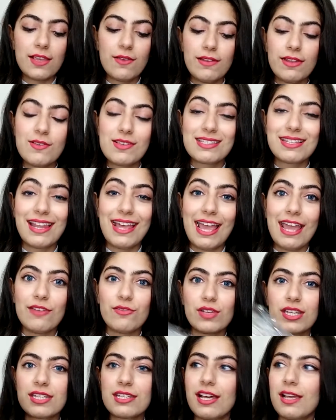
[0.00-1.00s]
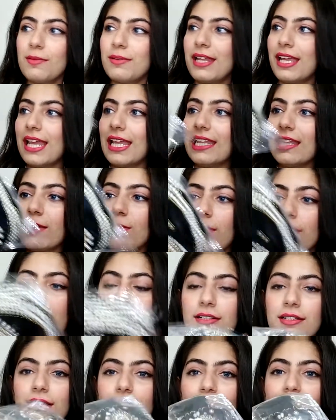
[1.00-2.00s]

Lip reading: like I use it every time and anywhere.